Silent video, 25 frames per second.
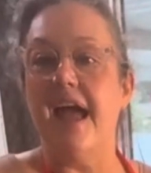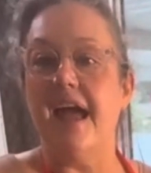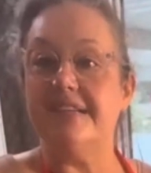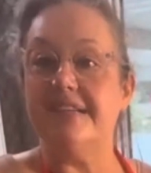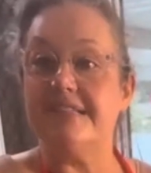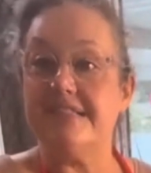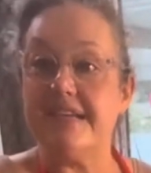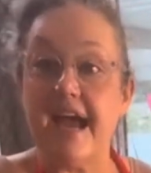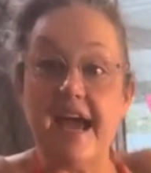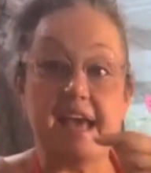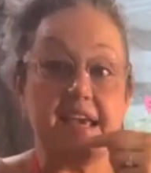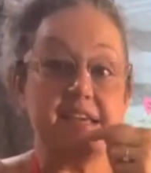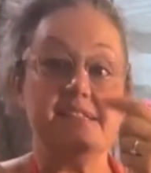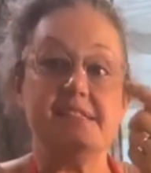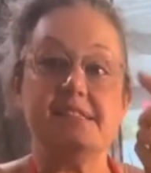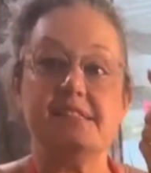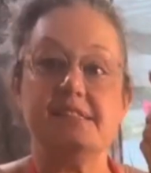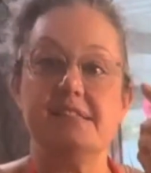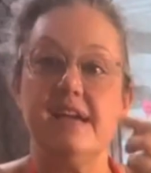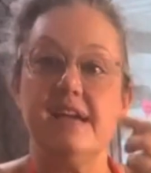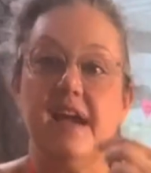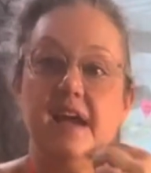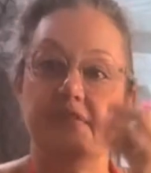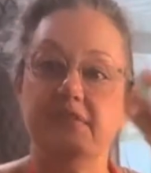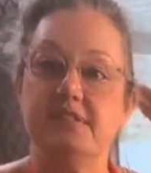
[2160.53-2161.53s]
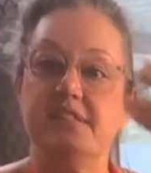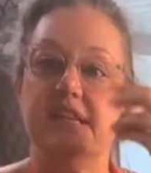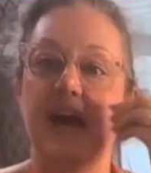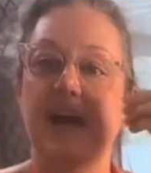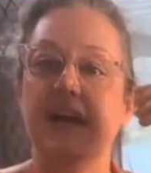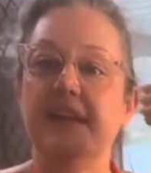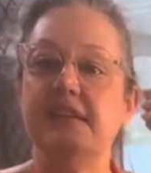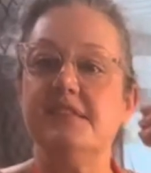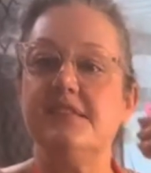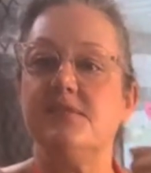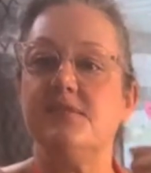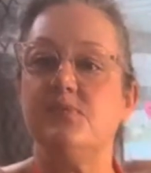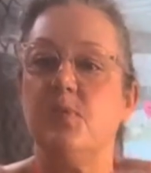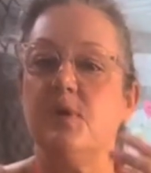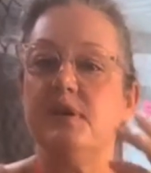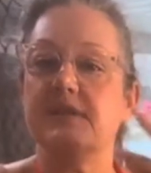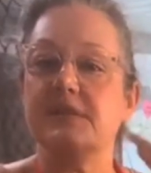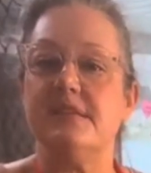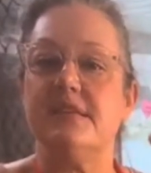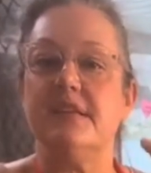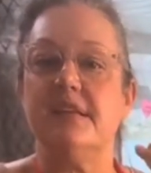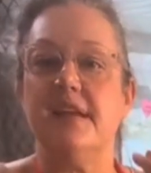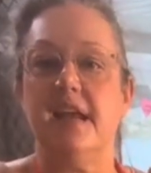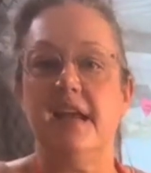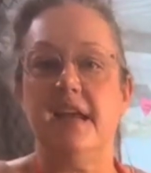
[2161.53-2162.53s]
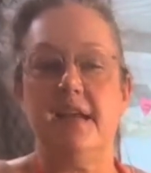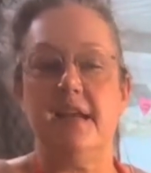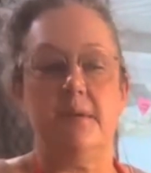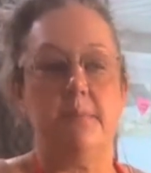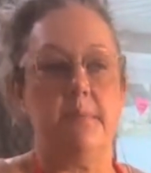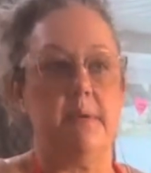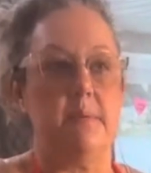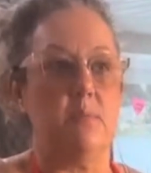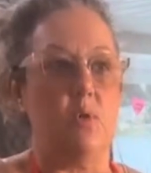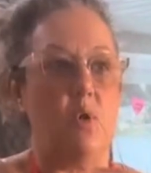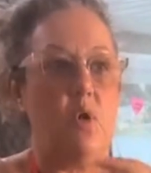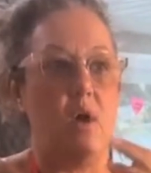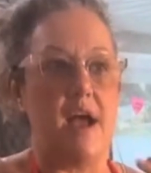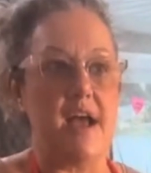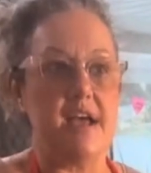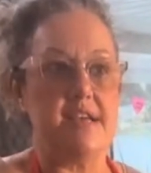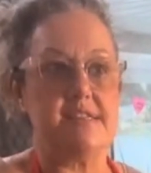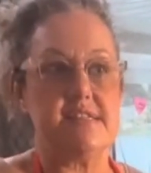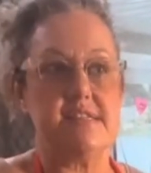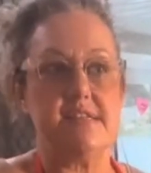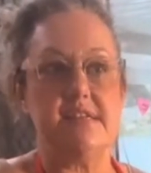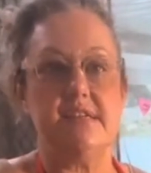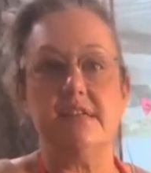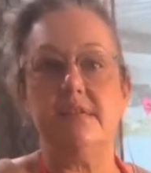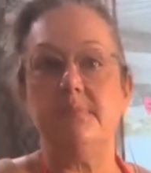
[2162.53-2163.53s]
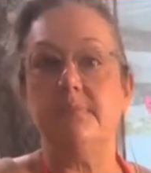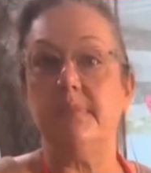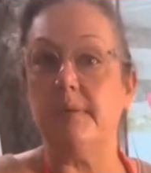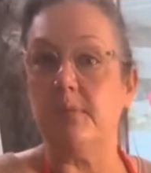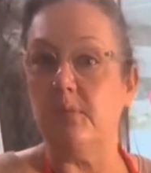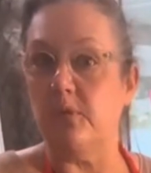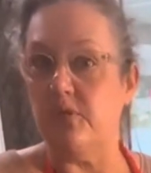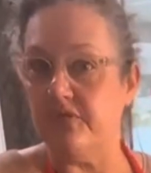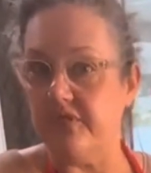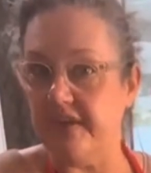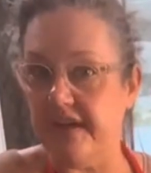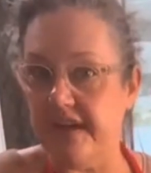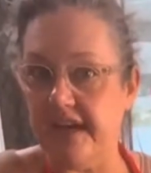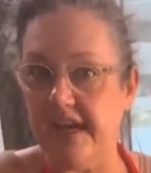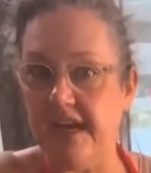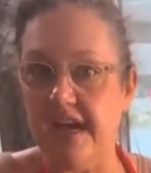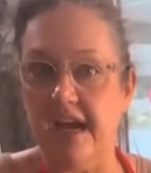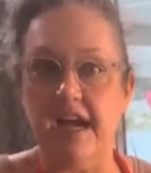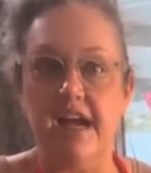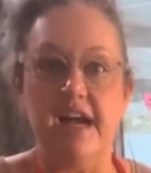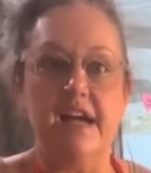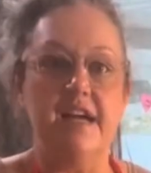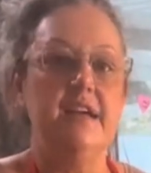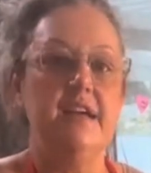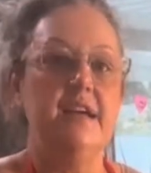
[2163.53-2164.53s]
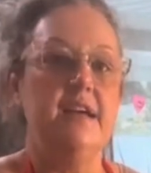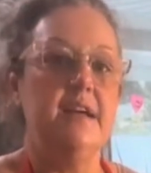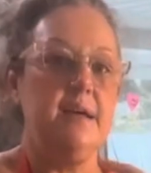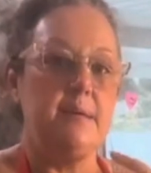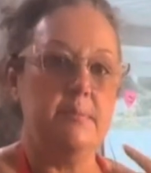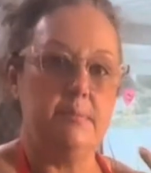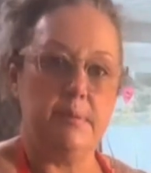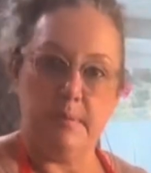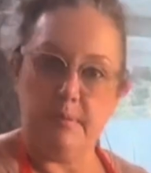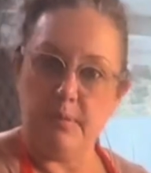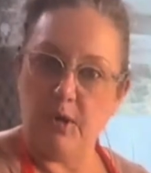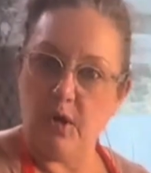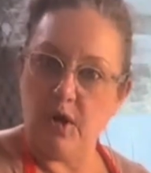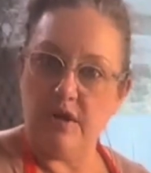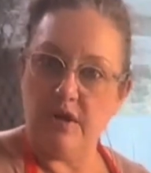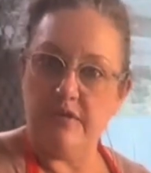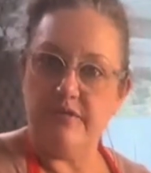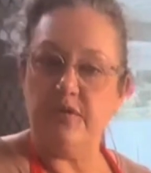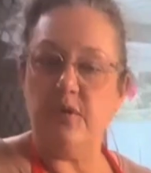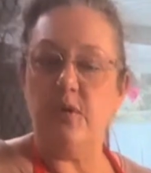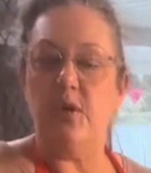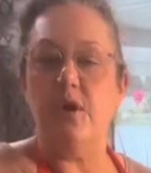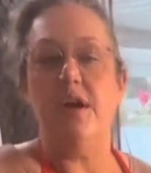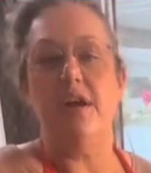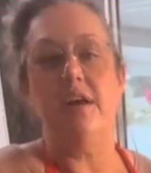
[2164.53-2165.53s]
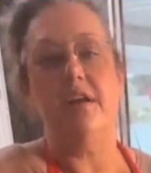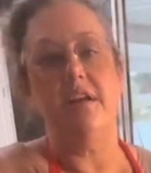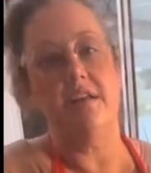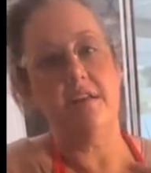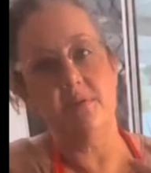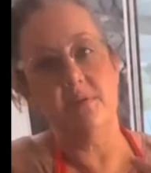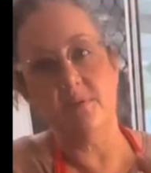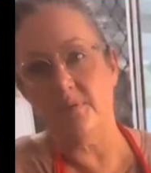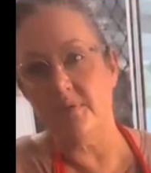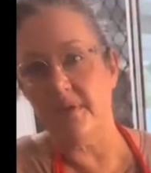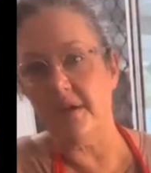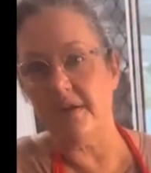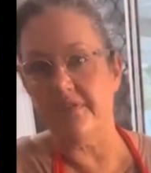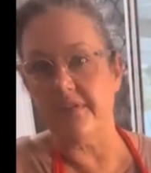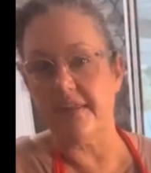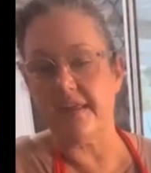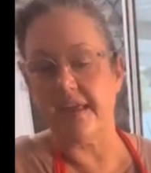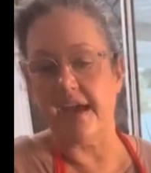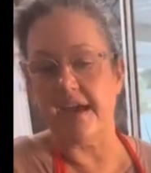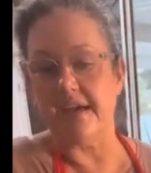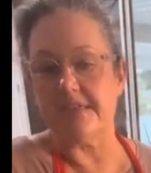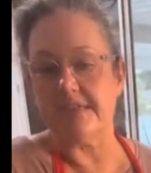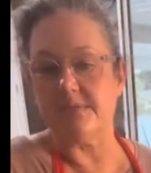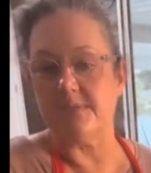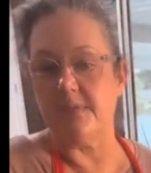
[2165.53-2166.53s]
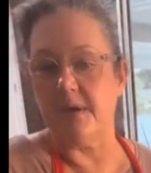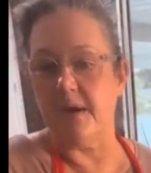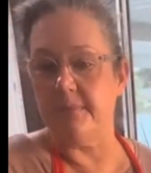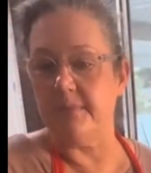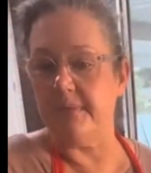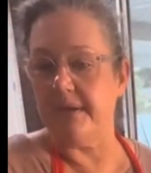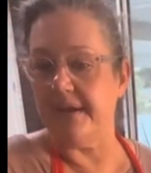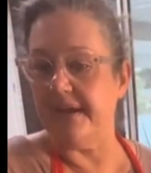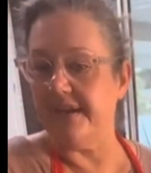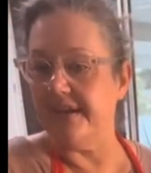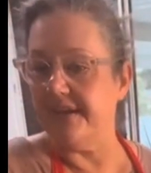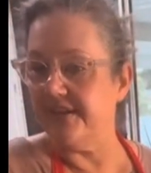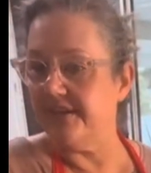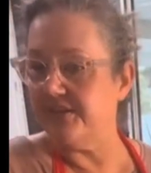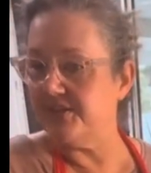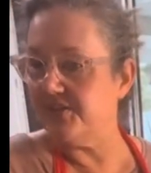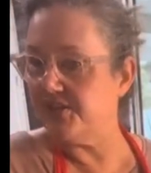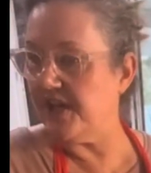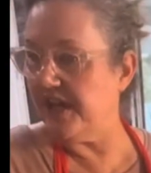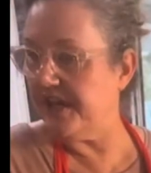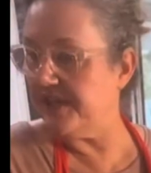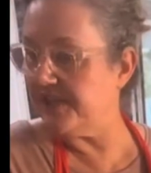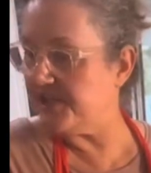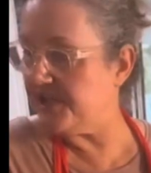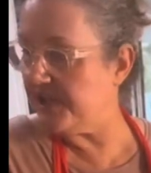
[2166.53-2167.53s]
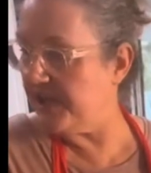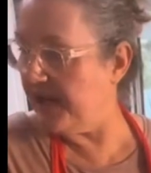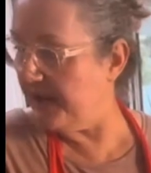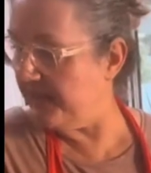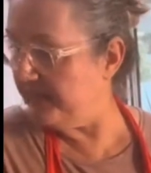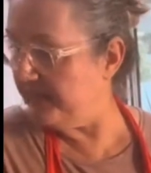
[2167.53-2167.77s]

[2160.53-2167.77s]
And taste. Have a taste. What does it need? A bit more acid, a bit more vinegar, a bit more olive oil, whatever the case might be. You can change it